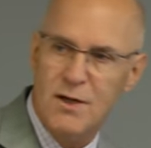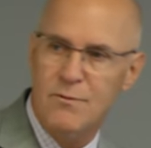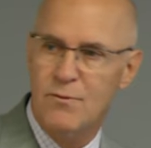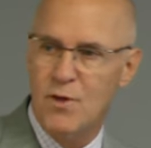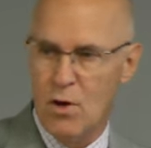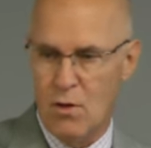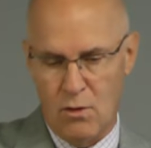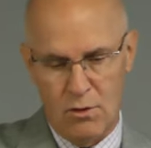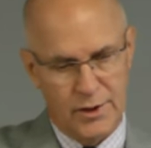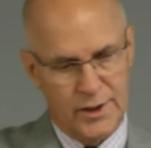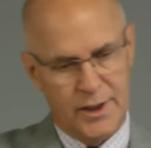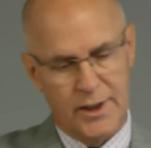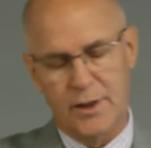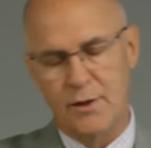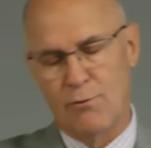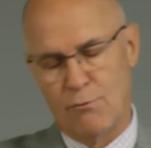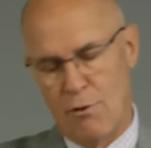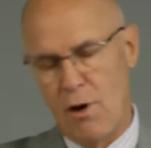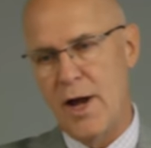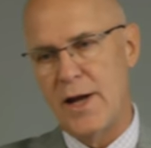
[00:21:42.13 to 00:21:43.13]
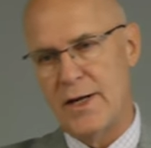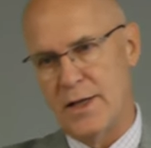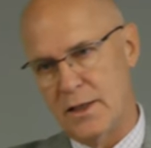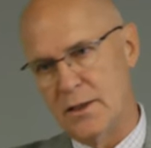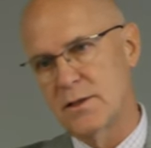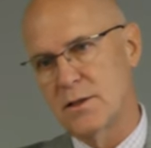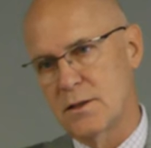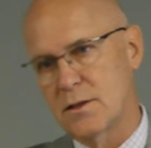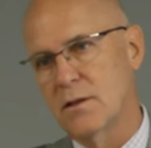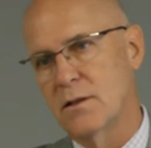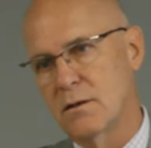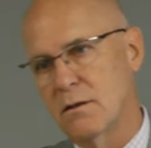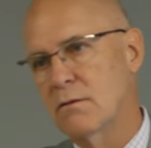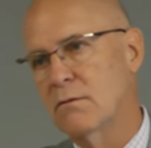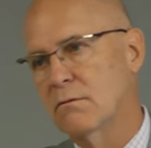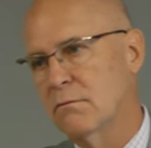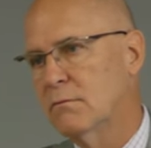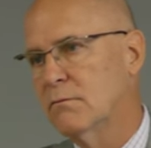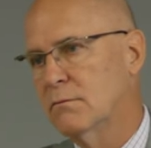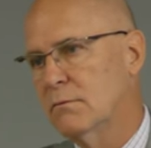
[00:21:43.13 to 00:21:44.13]
him the holy writings.
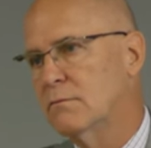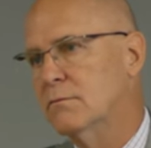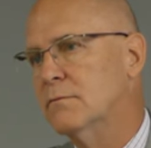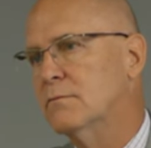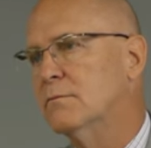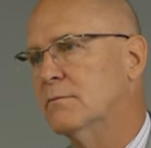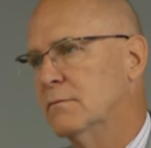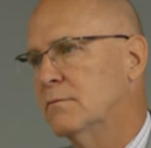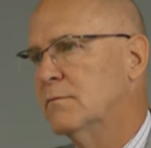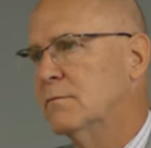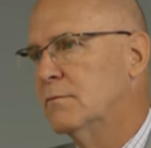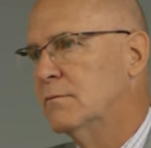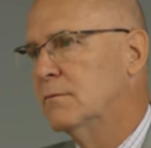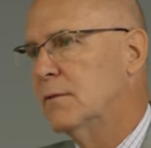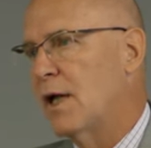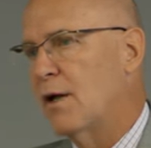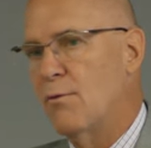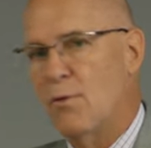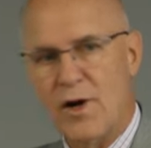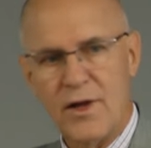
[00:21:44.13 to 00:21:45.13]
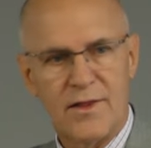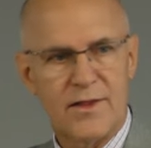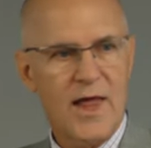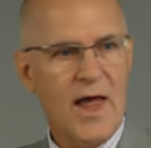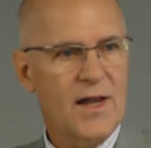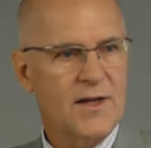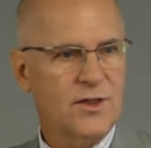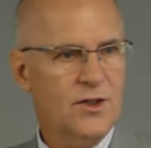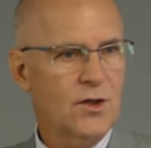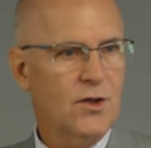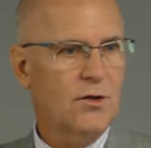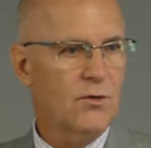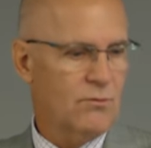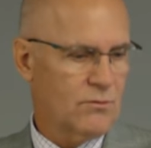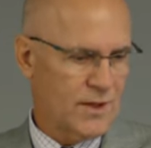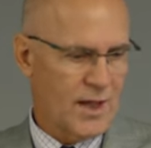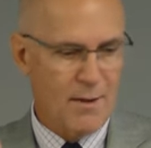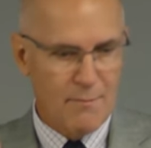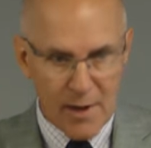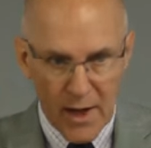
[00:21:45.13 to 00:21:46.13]
And what did that do?
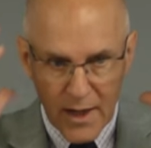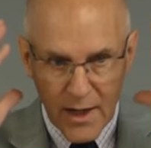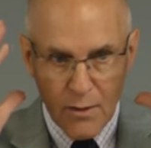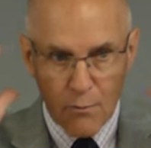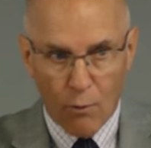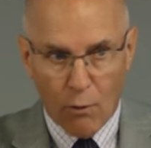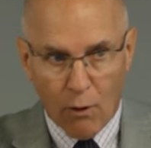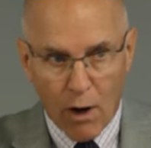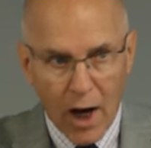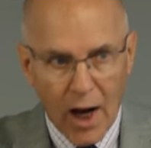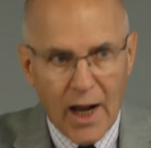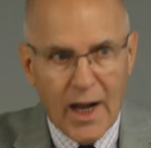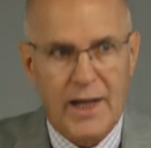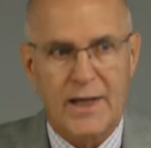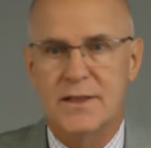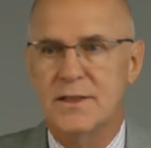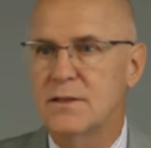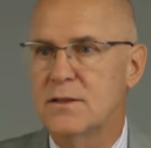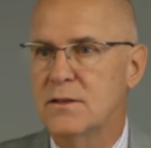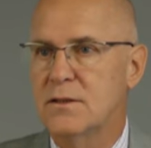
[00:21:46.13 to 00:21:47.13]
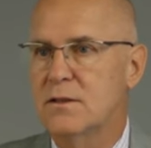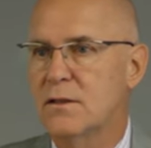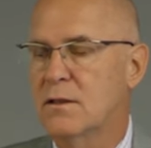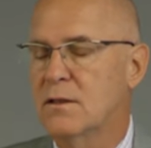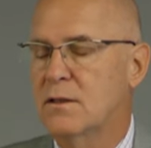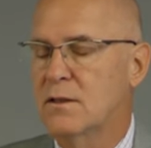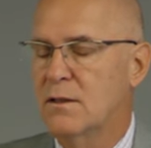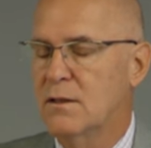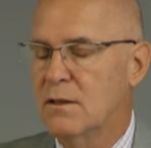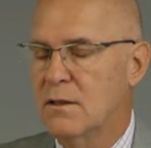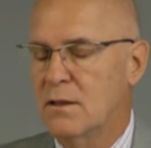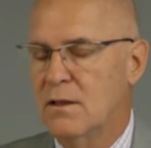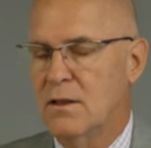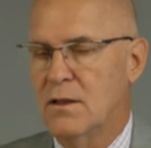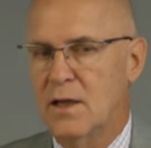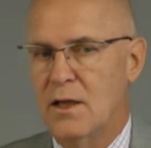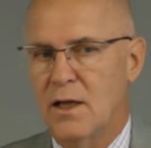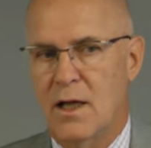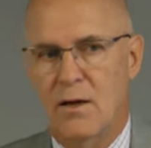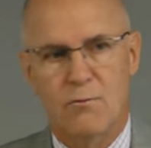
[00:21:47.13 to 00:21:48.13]
That made him wise.
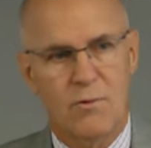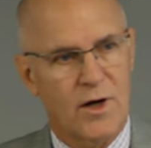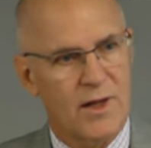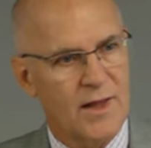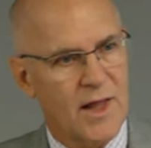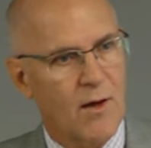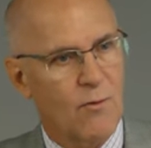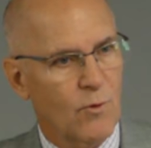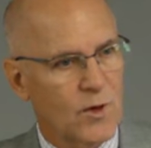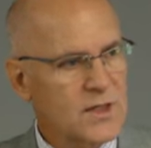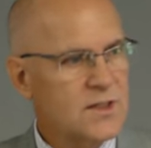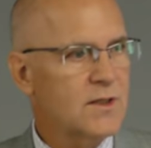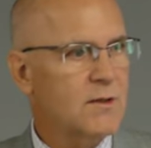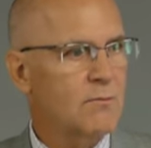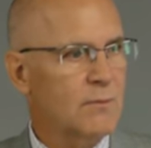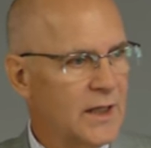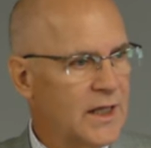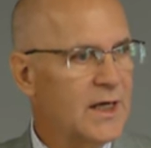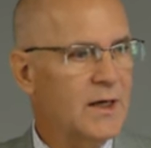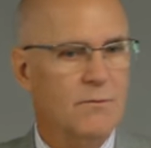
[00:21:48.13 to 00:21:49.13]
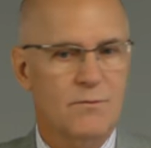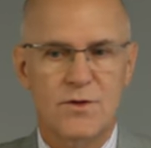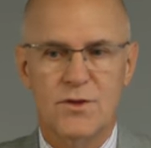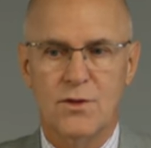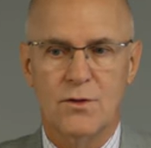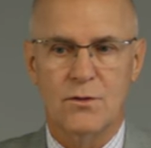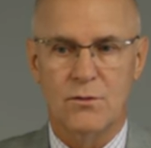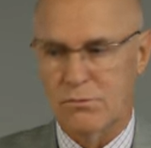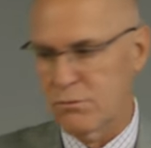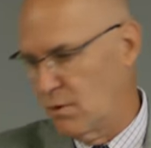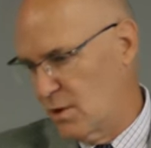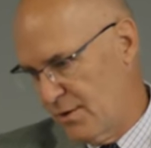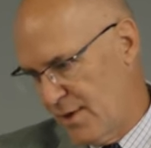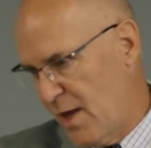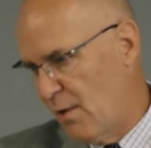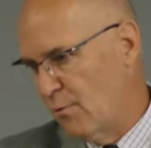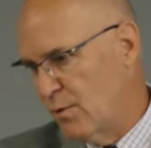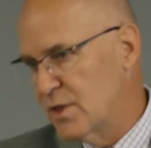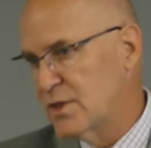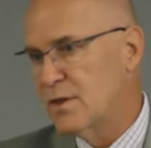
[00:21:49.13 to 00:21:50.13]
And what did that wisdom lead him to? Well,
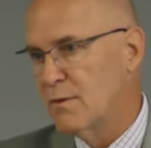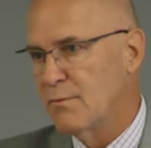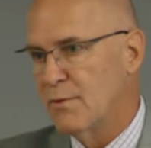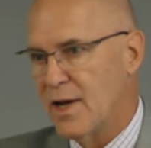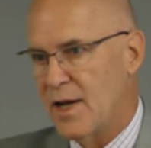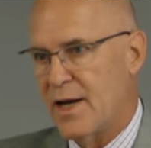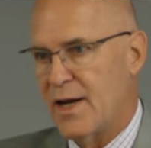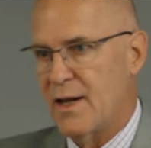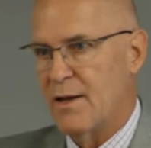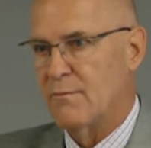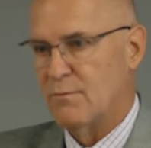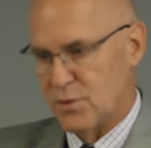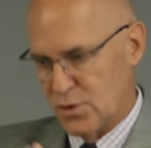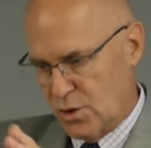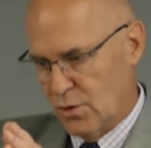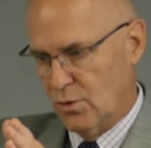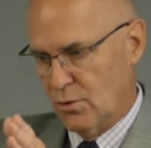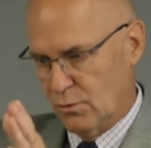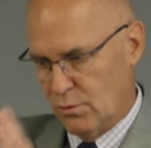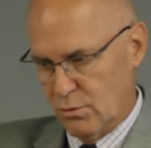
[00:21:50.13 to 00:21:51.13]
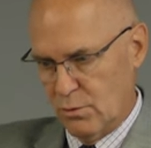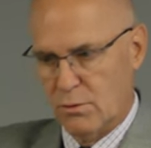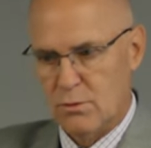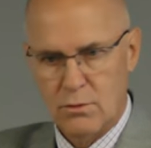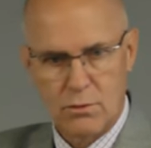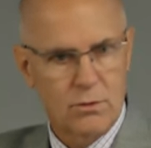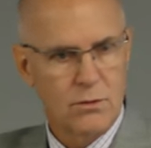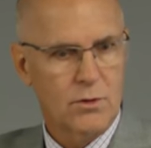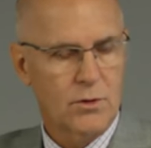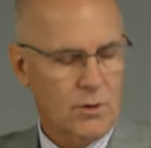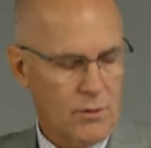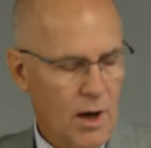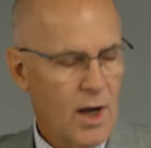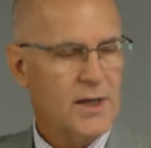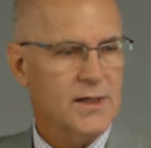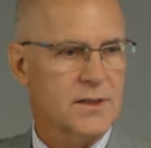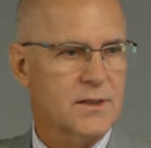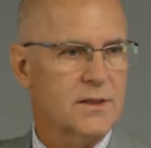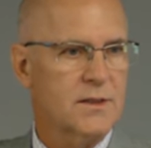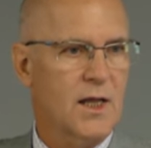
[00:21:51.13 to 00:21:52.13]
that wisdom led him to
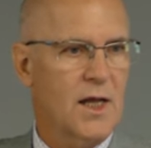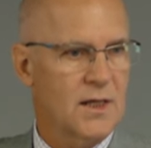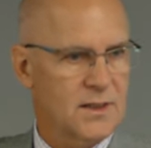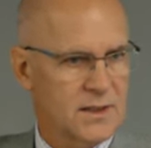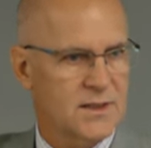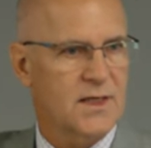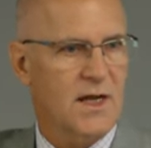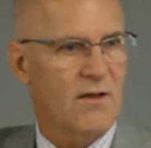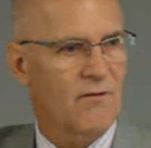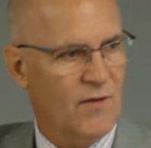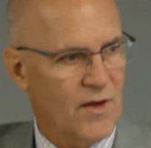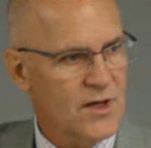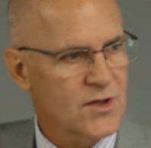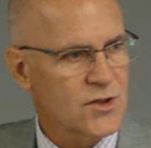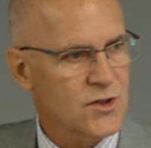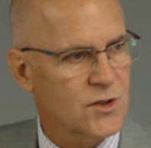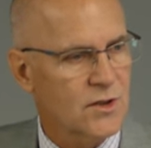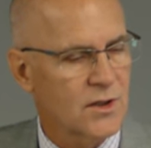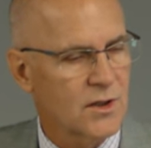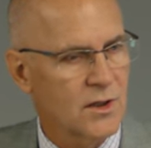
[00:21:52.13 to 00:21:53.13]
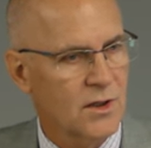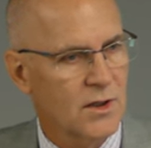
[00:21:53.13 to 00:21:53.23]
Christ and salvation.